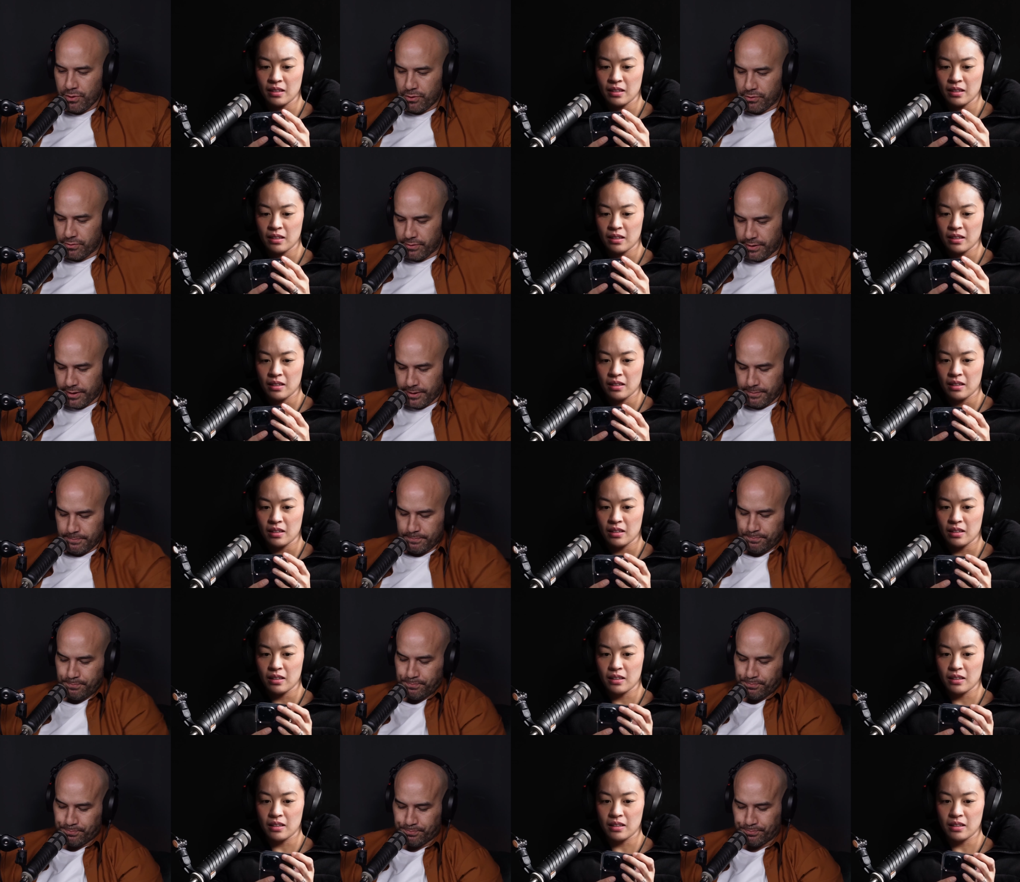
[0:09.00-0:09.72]
Speaker 1: All right.
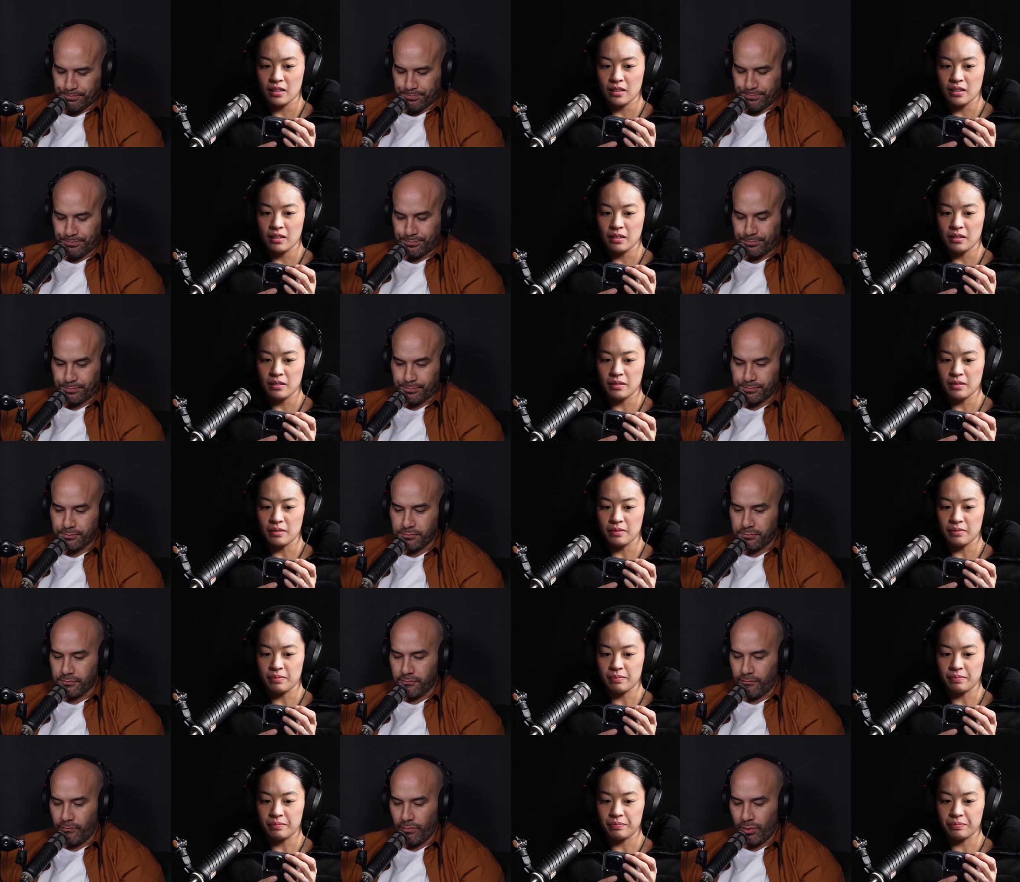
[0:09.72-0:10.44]

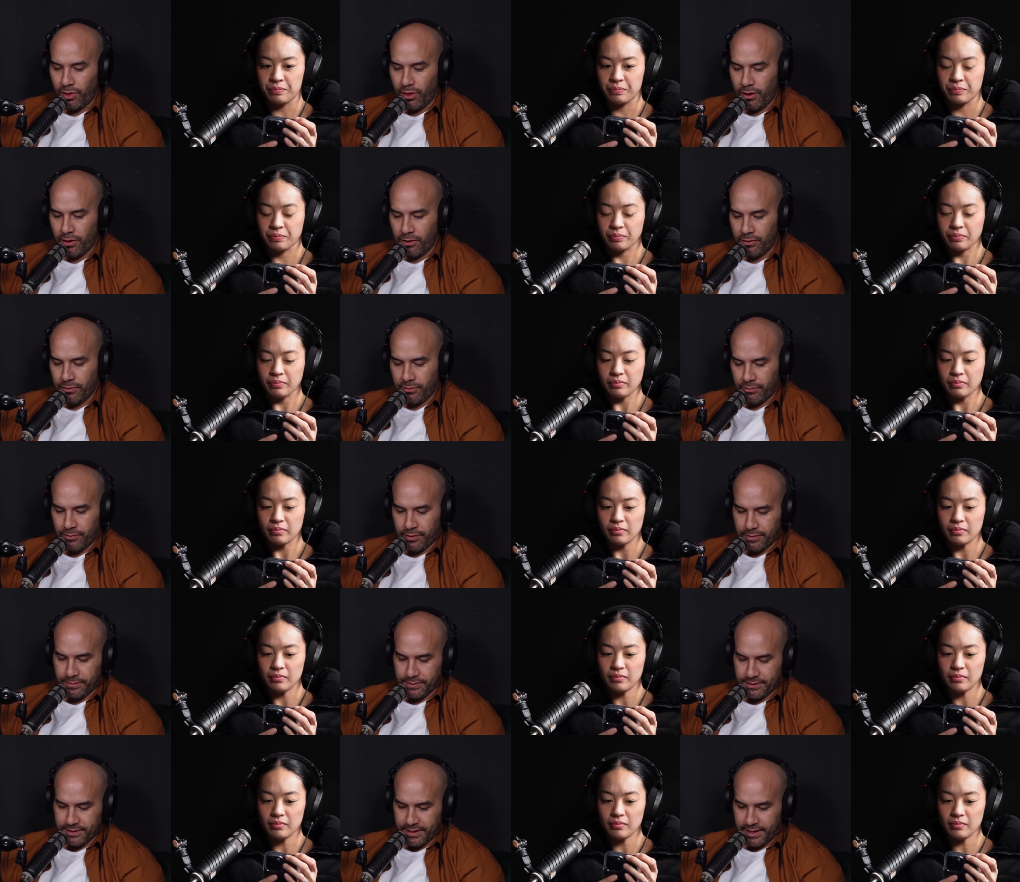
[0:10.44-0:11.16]

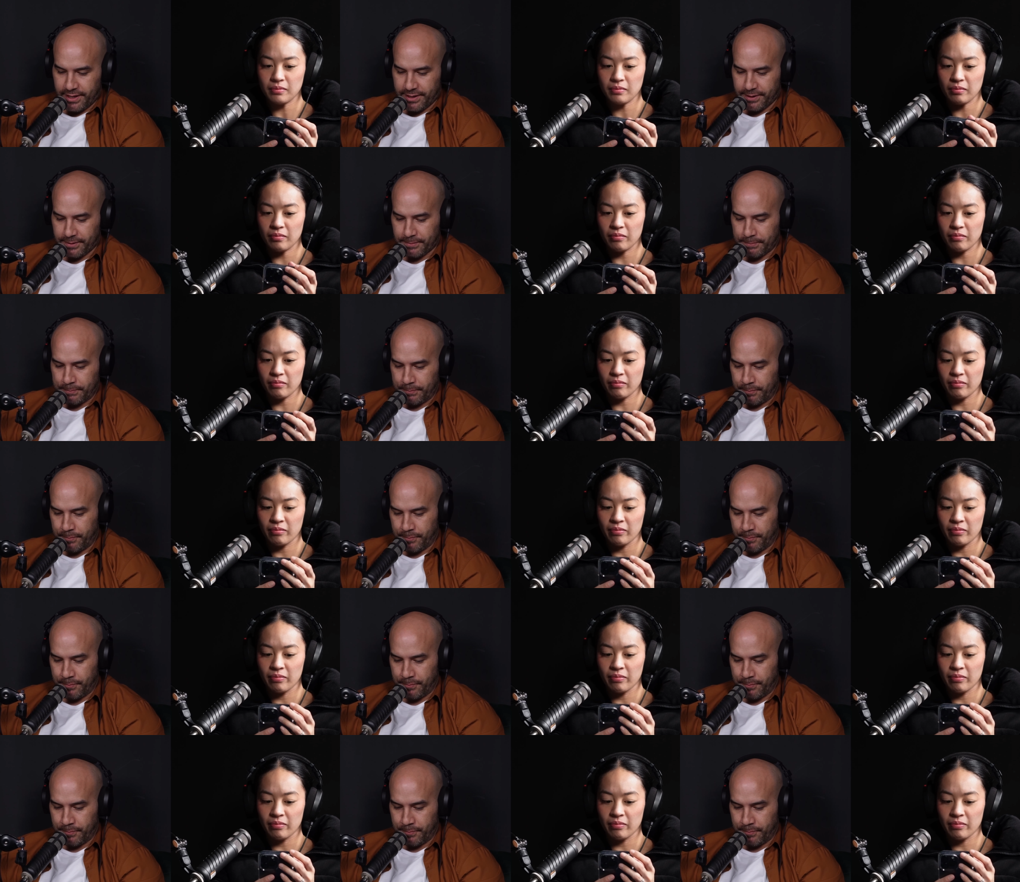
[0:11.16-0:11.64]
Where we starting?